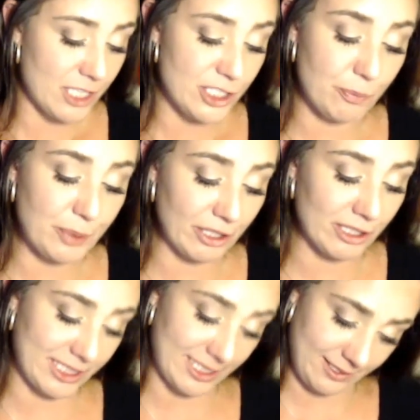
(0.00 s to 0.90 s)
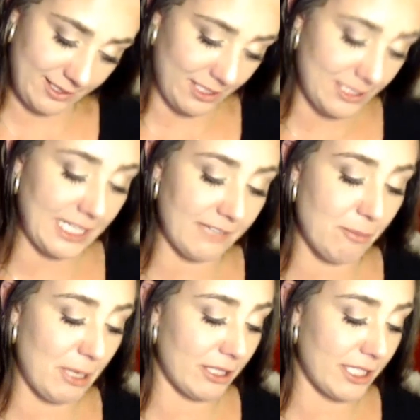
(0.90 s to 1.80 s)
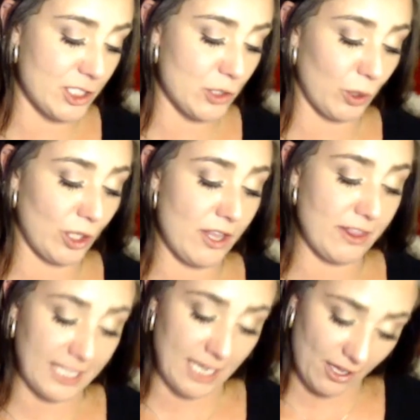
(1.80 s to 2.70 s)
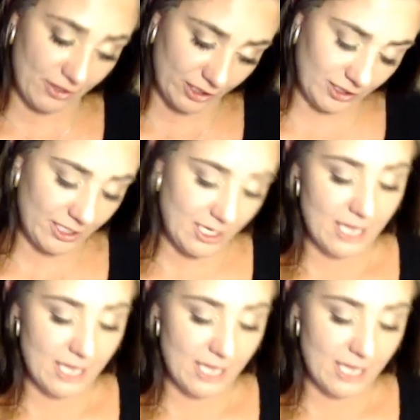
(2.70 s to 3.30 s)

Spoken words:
To Puritans, Native Americans were the other.